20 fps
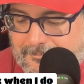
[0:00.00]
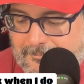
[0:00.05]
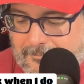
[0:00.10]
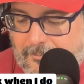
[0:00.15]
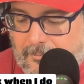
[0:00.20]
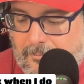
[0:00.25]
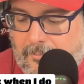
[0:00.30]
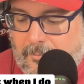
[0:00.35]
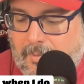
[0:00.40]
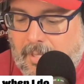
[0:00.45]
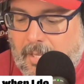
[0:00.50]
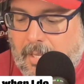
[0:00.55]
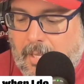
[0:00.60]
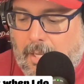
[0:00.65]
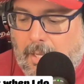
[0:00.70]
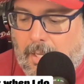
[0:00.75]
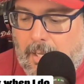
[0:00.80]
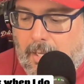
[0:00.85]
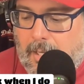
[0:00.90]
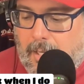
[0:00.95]

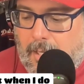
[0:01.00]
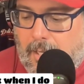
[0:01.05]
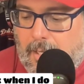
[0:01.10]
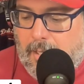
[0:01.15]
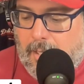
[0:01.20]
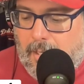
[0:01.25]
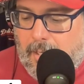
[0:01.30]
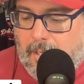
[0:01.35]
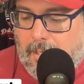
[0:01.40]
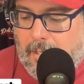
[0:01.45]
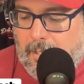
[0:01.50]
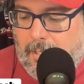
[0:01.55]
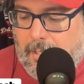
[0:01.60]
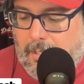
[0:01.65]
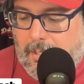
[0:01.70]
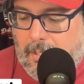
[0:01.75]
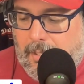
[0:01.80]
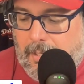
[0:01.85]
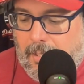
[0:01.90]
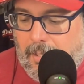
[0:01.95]

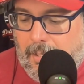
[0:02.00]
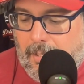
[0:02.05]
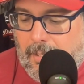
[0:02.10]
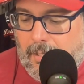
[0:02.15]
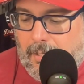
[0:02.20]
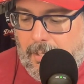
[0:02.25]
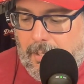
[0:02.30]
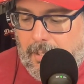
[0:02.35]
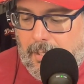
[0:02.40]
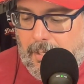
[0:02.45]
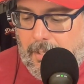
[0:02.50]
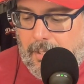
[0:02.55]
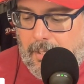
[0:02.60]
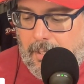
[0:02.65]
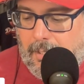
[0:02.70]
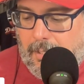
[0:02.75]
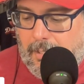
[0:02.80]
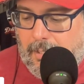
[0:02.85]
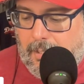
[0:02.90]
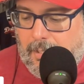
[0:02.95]

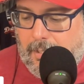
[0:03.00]
(not speaking)